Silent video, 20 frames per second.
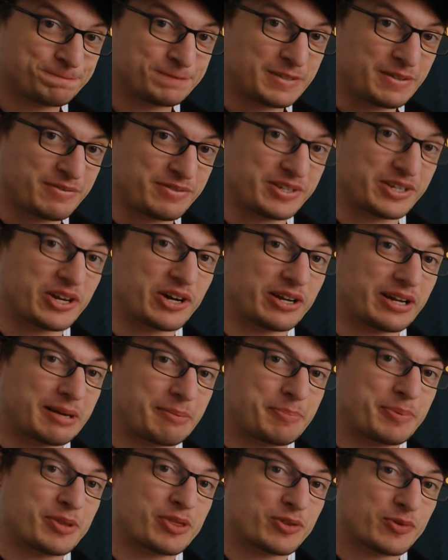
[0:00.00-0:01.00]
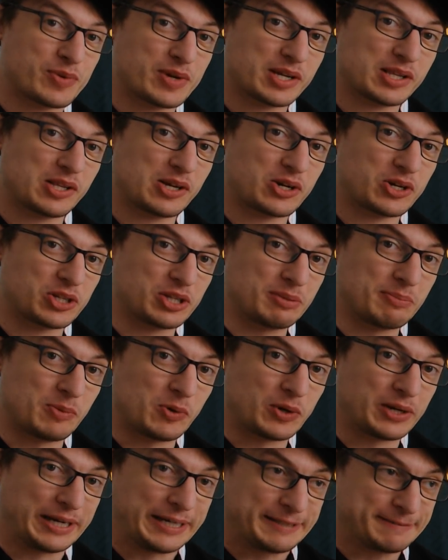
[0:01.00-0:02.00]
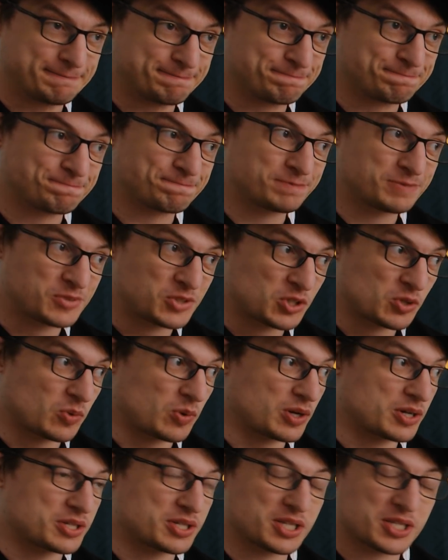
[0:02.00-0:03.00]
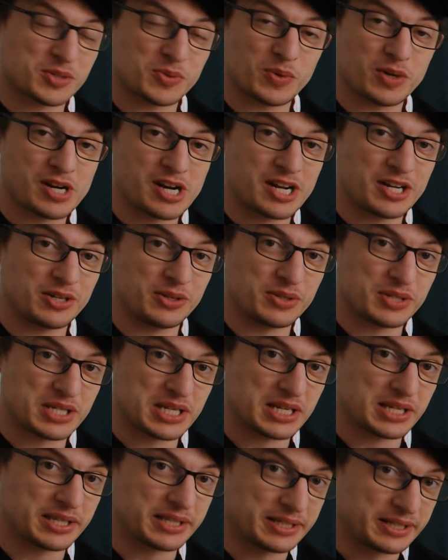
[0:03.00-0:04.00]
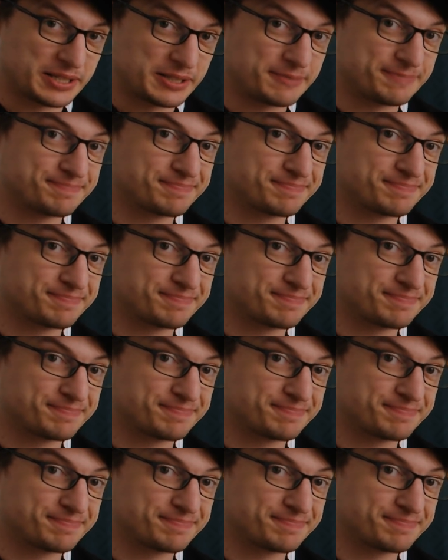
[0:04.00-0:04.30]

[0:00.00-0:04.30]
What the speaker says: If you got up at 3 o'clock in the morning to watch this one in New Zealand,